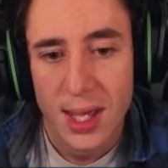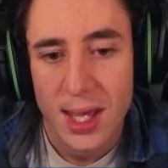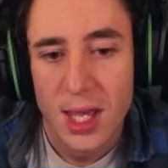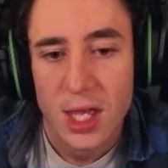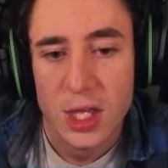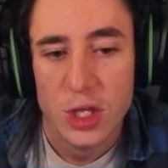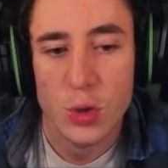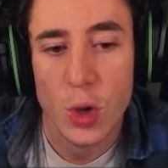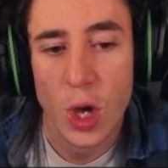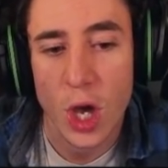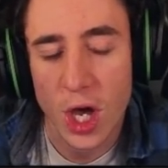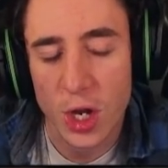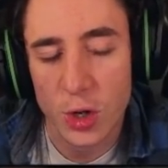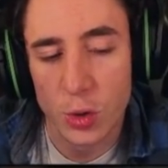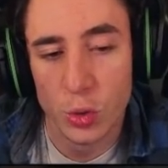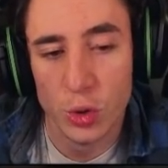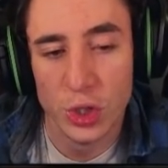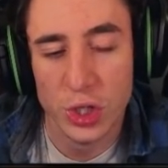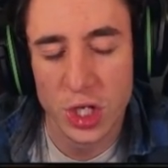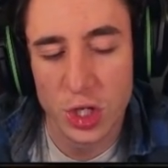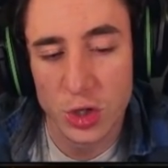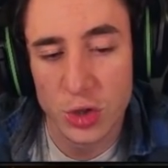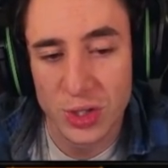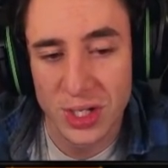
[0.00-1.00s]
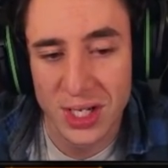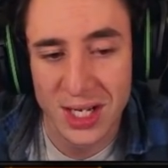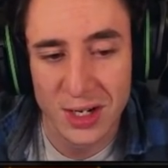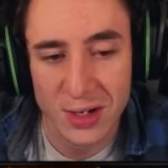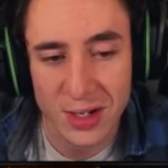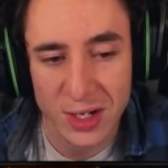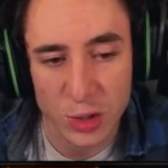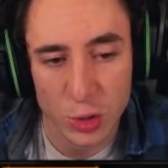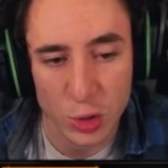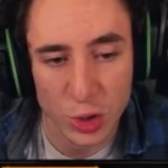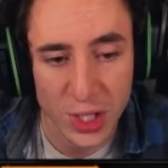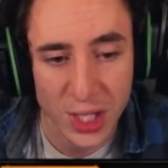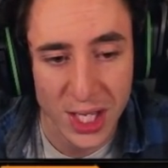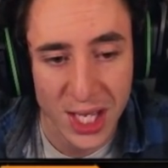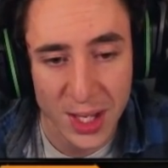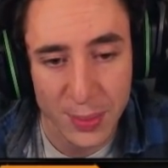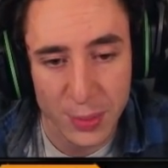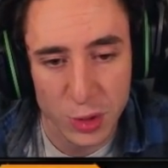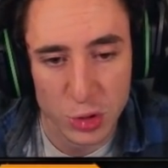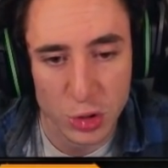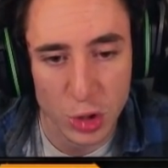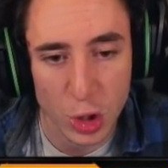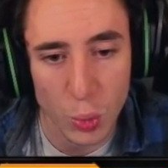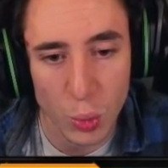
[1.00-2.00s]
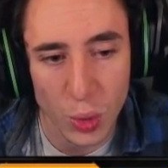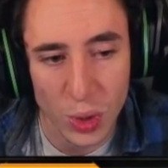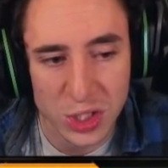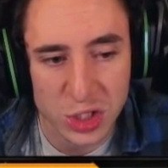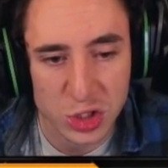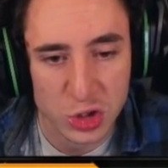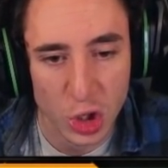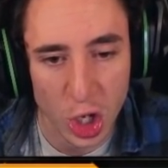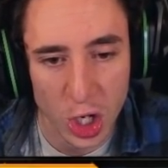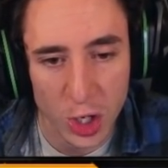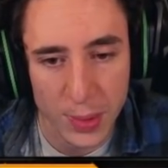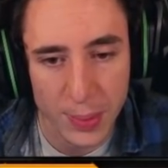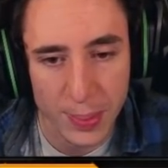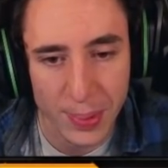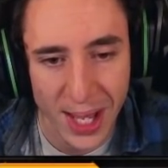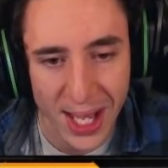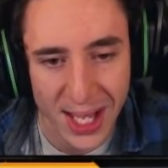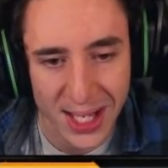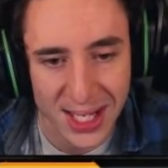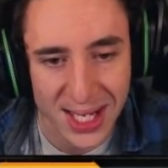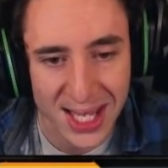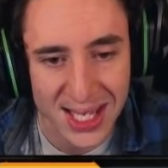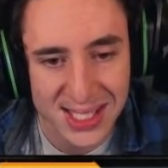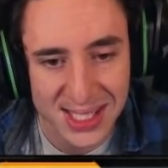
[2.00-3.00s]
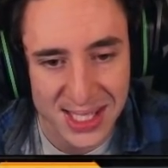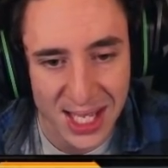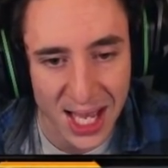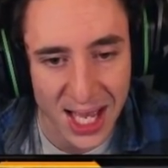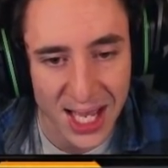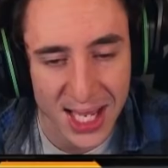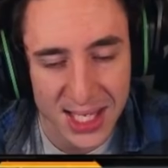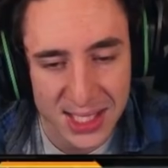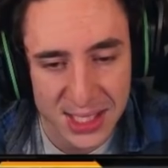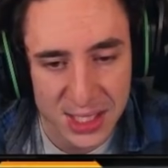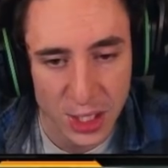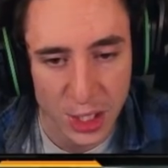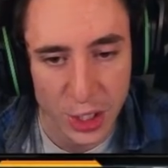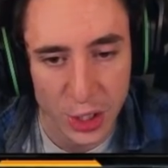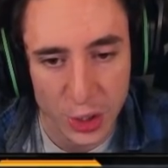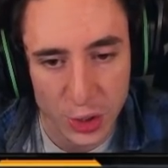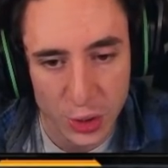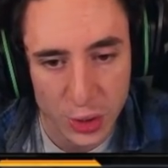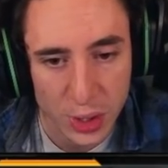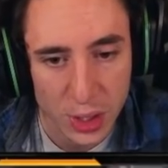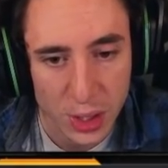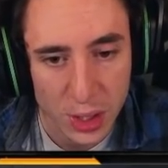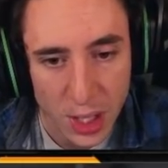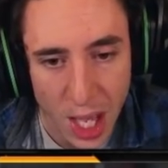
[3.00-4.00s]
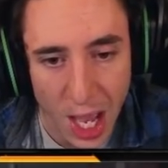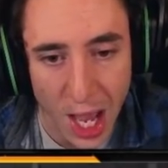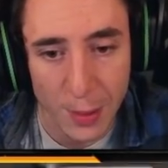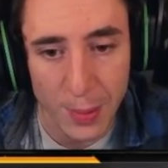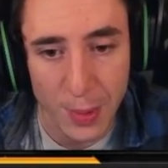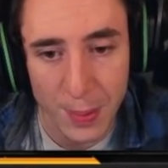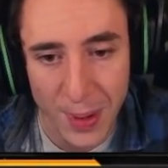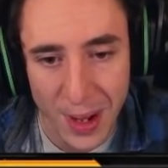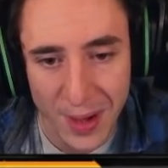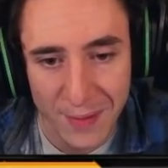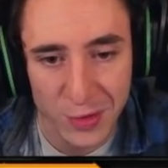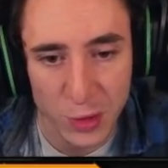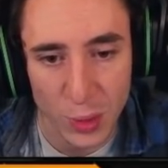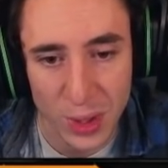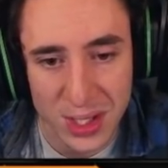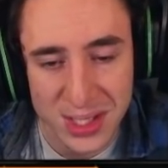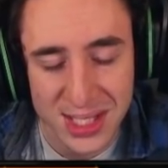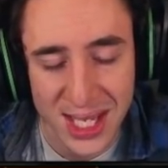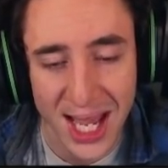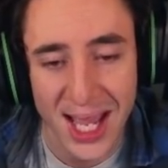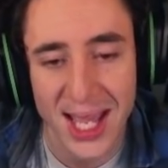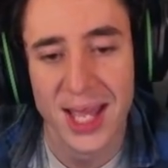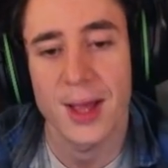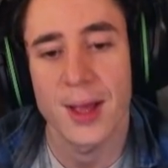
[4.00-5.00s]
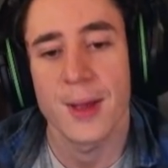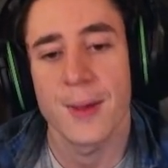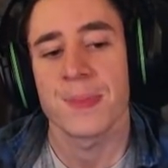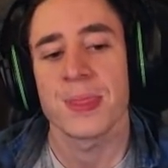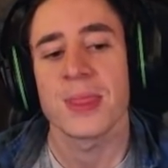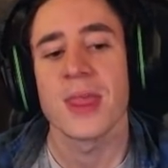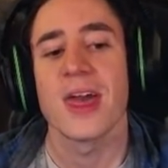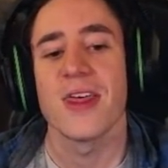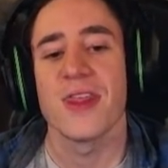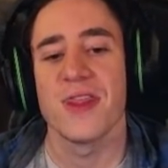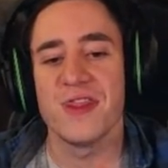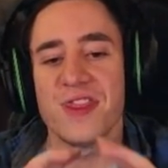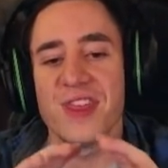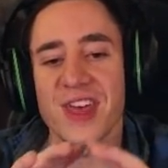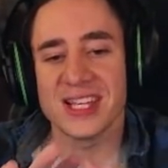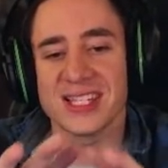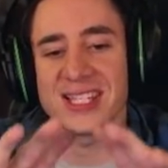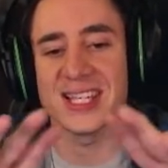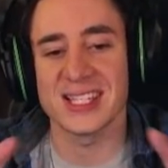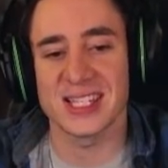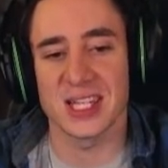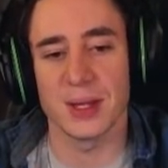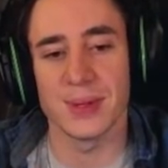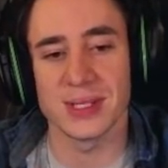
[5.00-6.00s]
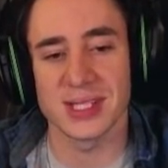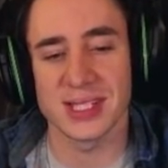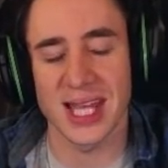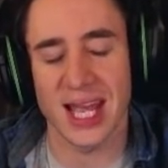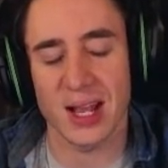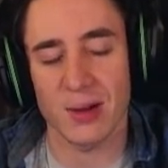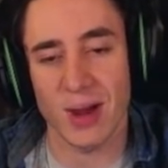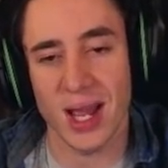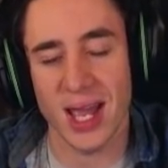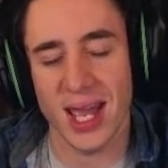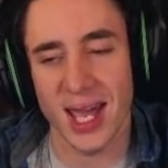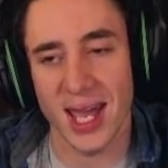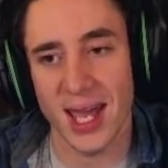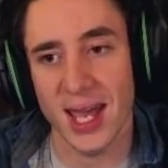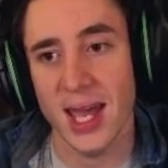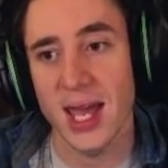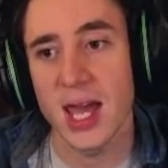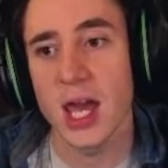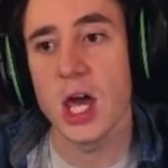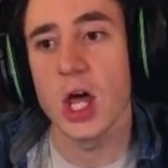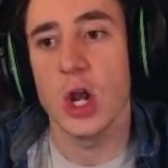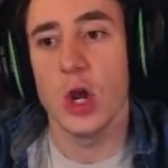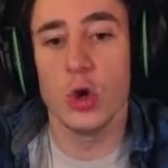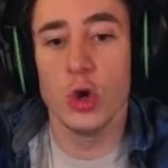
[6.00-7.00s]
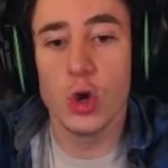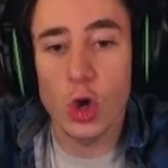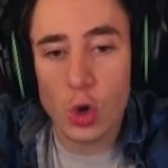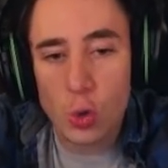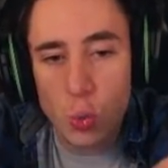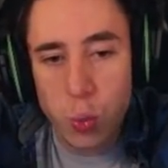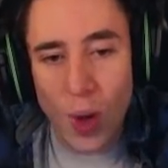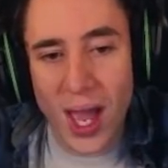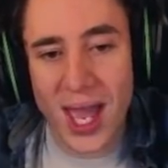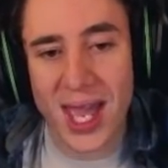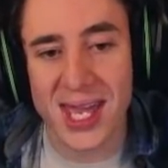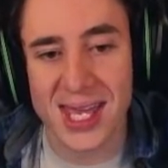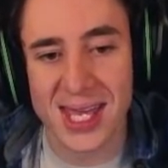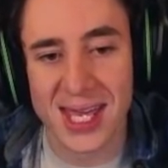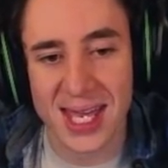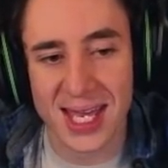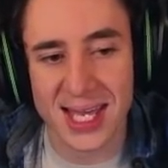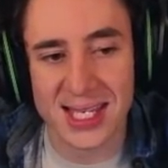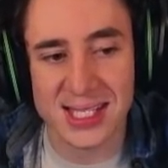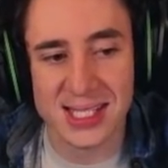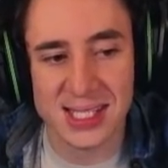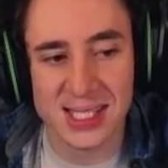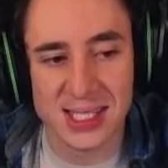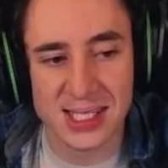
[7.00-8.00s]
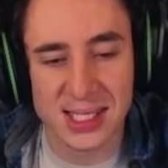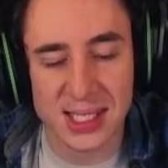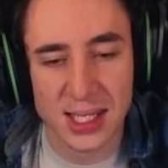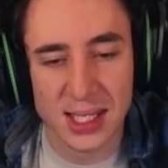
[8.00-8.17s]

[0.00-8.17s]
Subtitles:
You heard audio. You didn't hear any audio here, but you know one's got to be playing near site. So I'll be playing for the one site. This is the mistake right here. Look where he is.